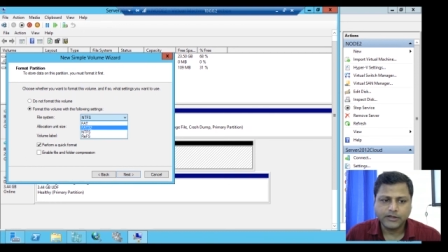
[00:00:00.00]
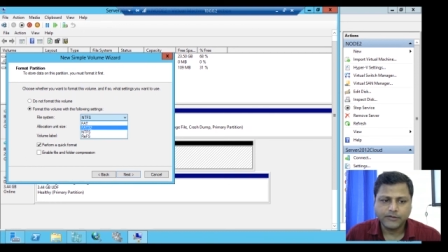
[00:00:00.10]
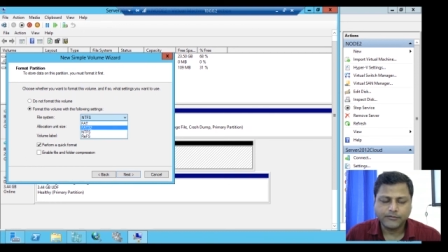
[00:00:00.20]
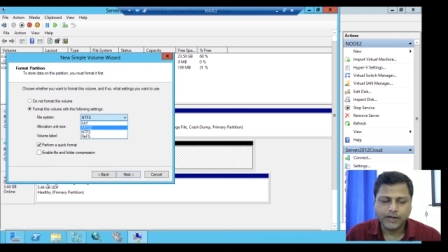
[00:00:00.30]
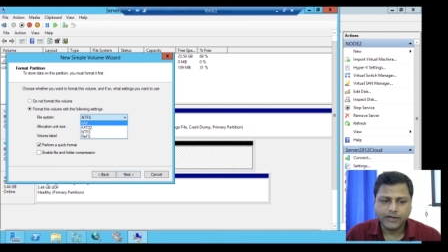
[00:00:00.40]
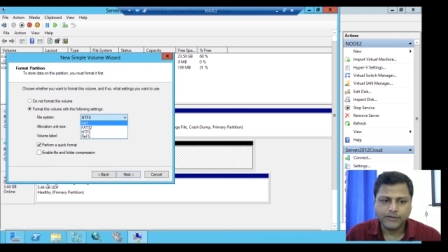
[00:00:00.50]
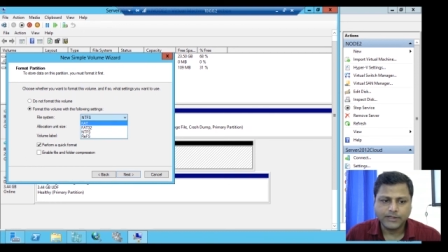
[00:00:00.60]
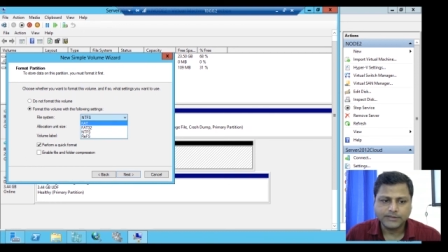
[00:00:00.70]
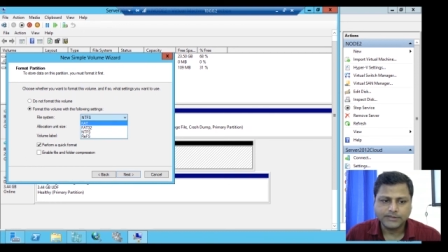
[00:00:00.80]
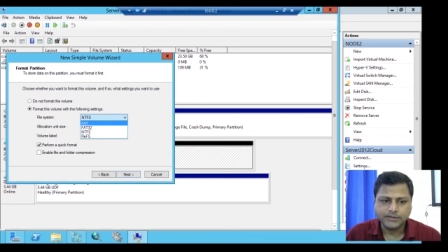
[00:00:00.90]
FAT
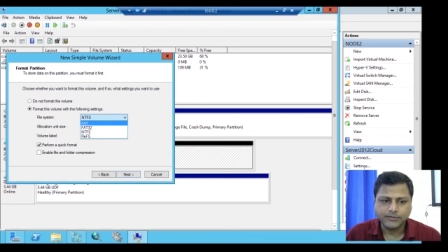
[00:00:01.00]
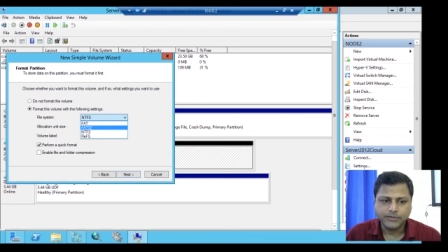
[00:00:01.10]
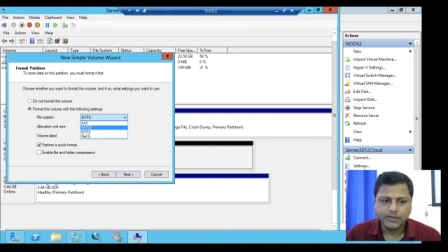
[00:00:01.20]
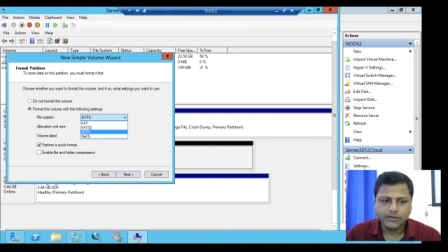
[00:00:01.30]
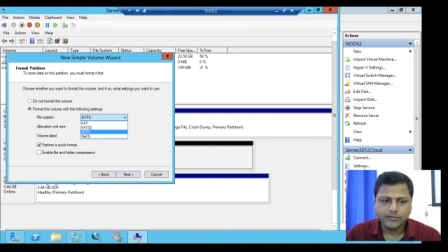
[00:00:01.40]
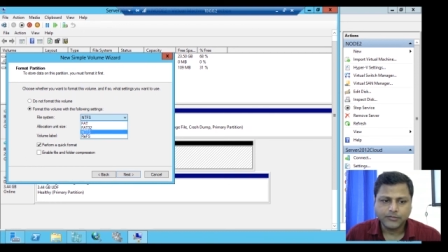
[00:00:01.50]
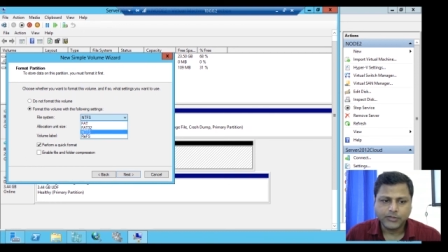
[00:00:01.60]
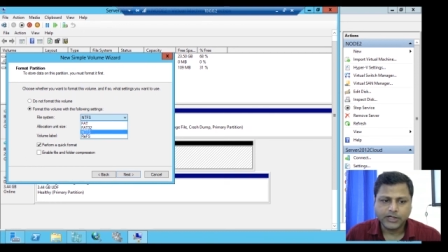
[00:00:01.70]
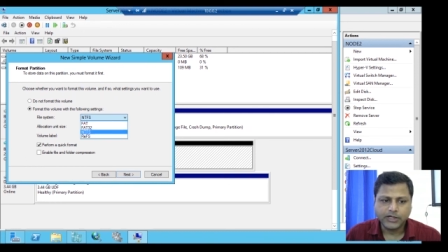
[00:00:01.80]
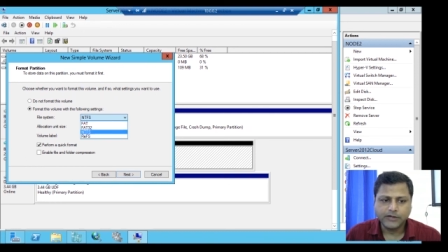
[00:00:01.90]
file system.
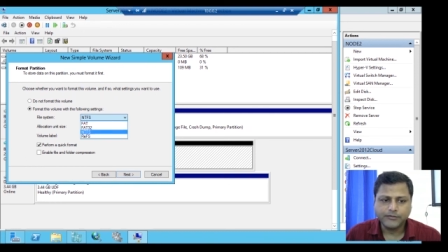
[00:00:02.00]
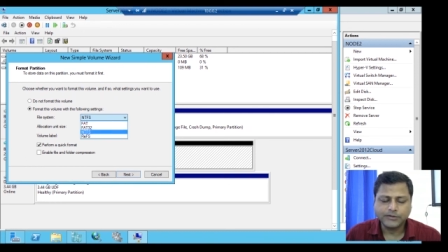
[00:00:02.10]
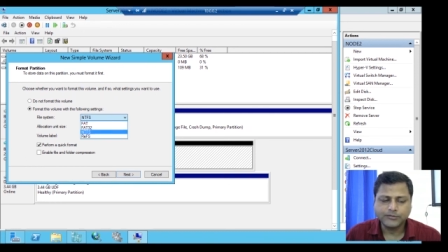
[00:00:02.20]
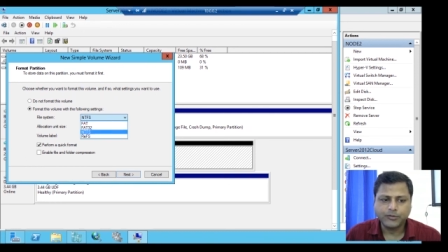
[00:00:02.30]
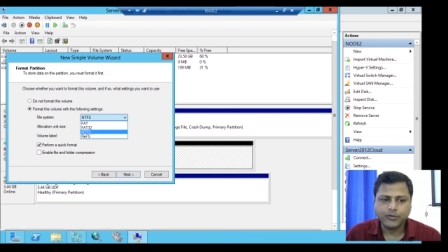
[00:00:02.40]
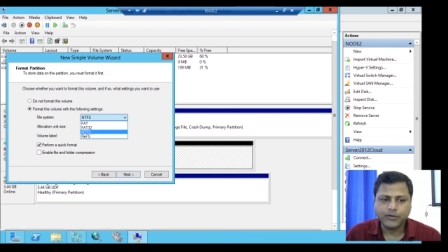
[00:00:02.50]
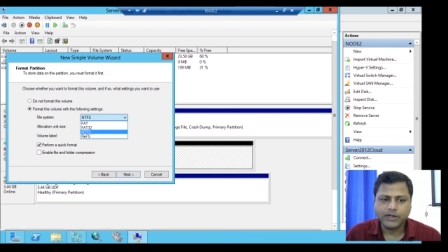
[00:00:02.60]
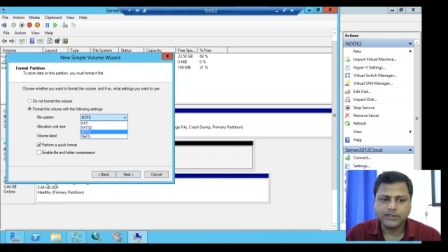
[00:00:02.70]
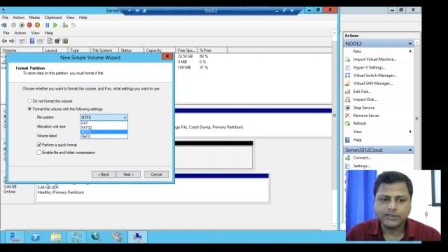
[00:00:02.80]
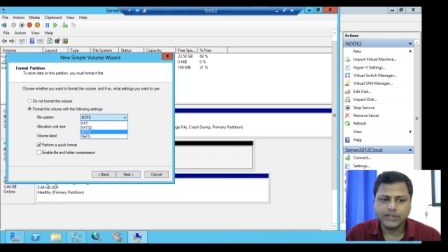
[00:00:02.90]
but NTFS will
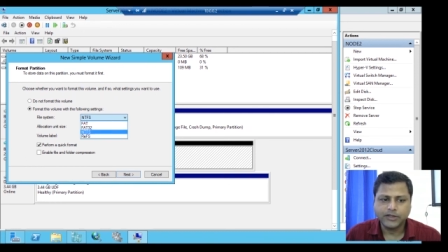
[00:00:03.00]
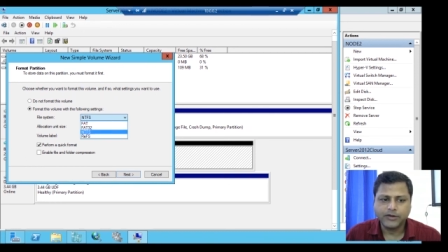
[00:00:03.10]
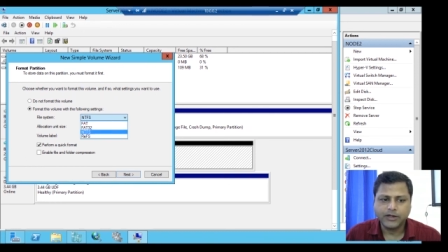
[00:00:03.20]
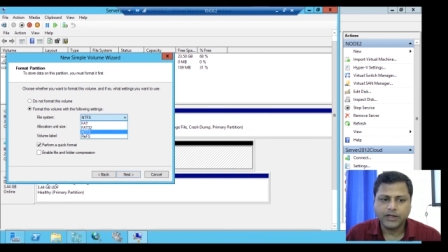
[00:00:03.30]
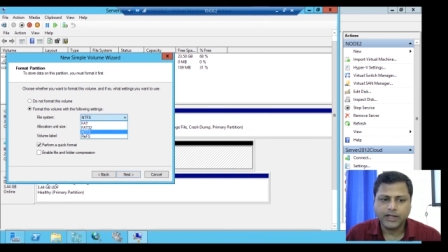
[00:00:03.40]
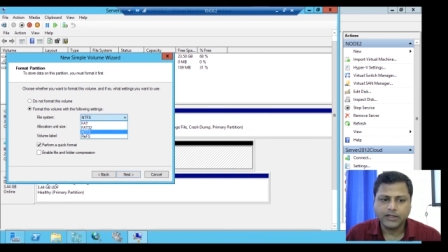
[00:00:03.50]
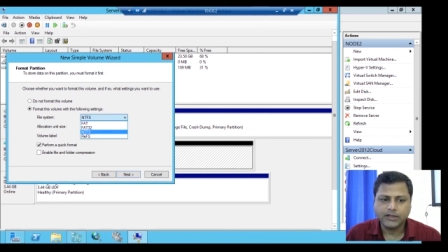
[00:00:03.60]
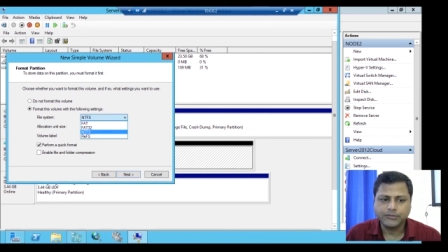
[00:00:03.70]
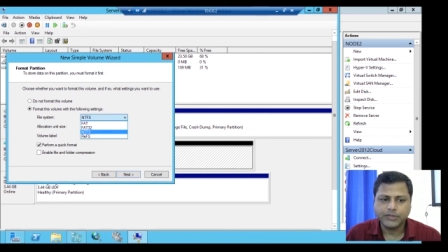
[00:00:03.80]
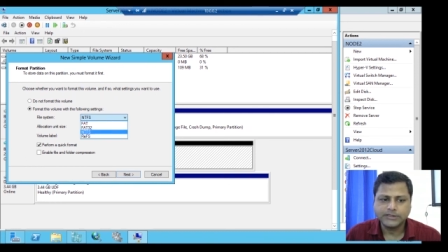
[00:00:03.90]
provide the security like
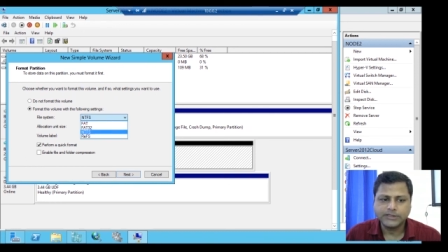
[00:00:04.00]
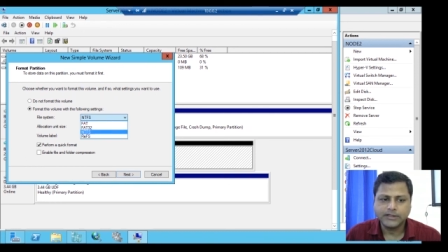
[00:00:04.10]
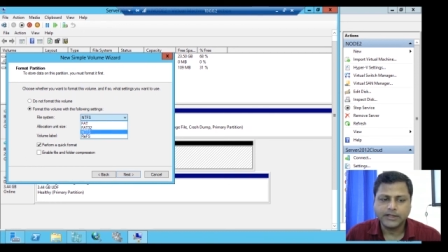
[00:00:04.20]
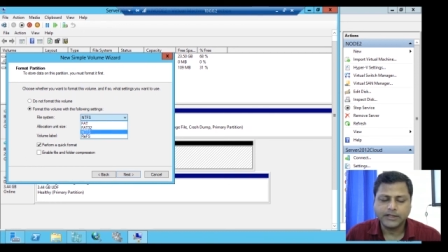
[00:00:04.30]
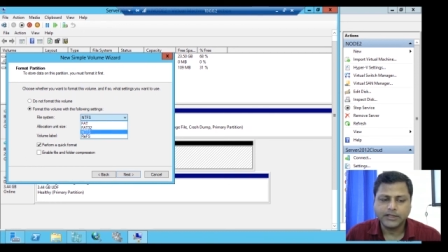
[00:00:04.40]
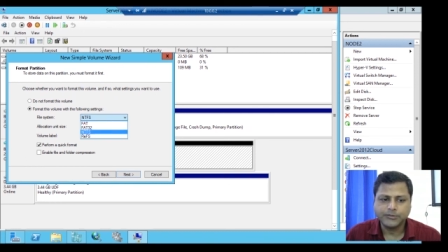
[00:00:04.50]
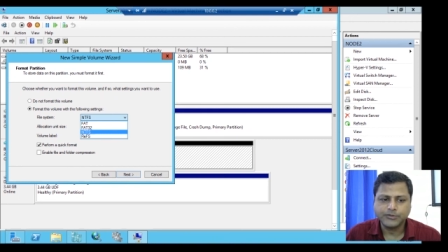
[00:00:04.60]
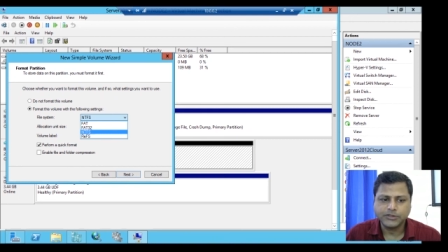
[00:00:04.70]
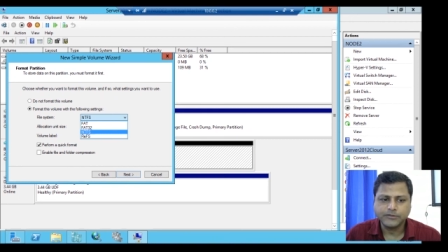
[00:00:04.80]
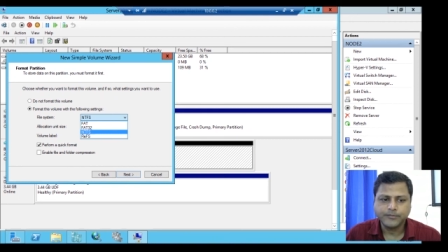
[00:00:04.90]
compression,
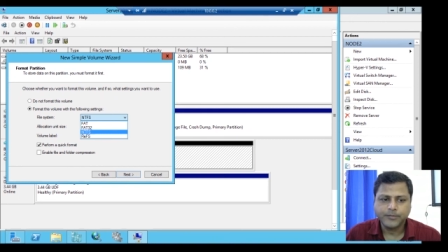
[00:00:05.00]
encryption.